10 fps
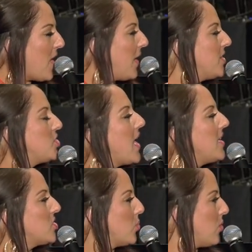You're not going to
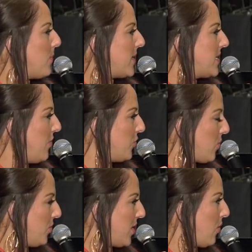change the world by telling
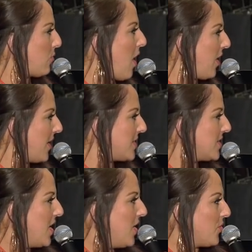the world how wrong it
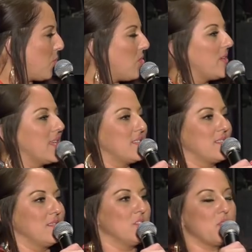is. The world
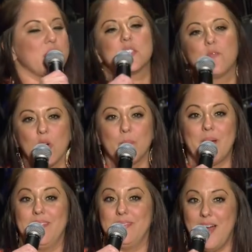gets
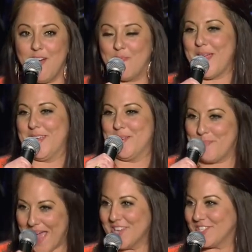transformed by love, by
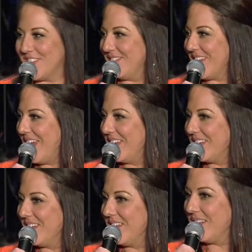compassion,
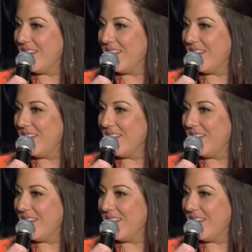right?